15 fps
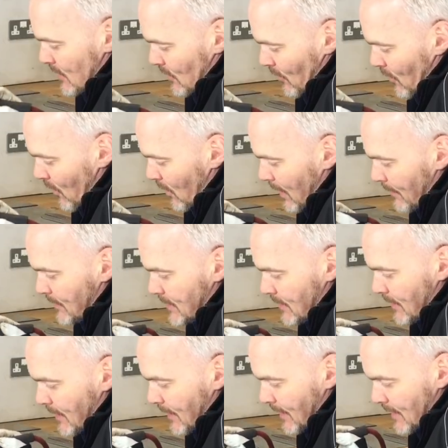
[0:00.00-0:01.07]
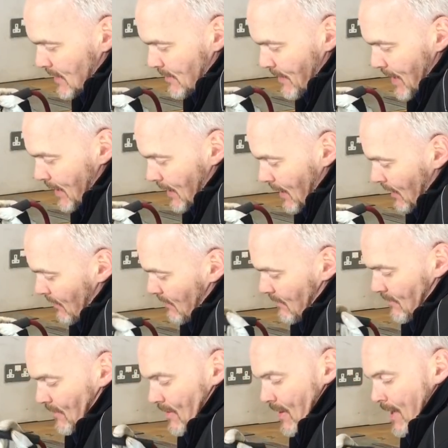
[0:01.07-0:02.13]
So all I'm doing is making
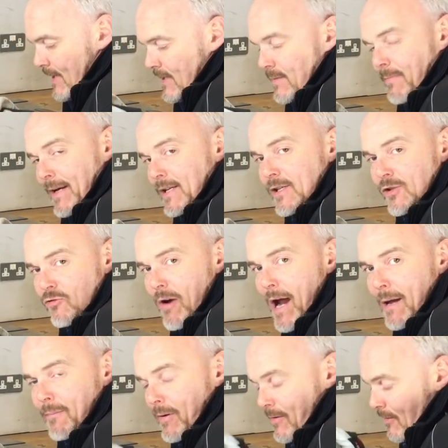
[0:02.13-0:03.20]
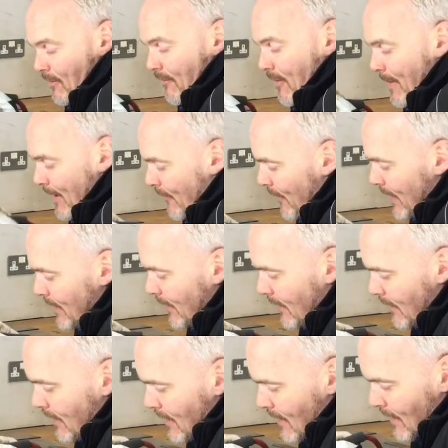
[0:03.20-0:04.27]
this my scribe for my finger,
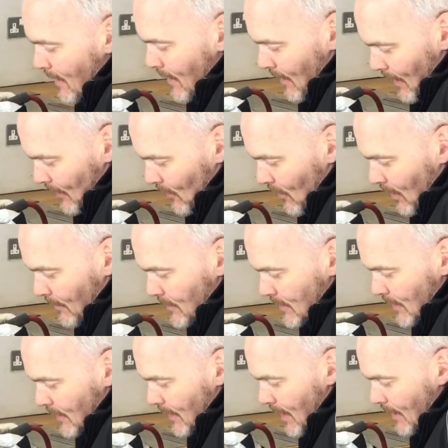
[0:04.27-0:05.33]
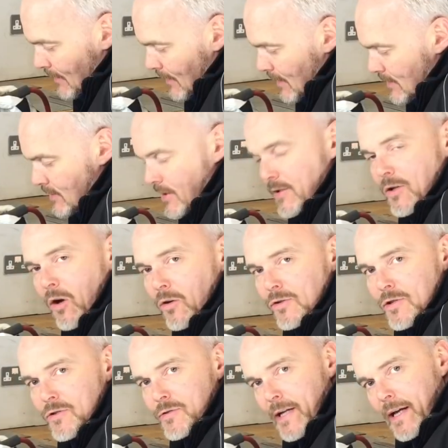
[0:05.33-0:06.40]
and all I'm doing then is just
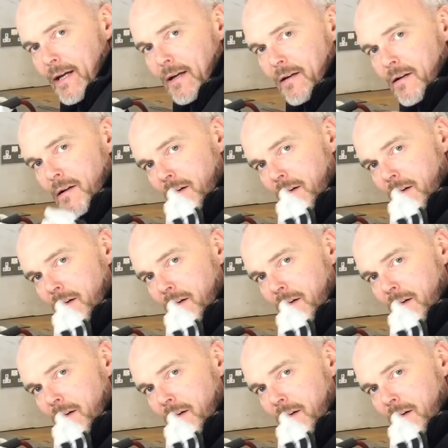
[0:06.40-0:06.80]
concentrating,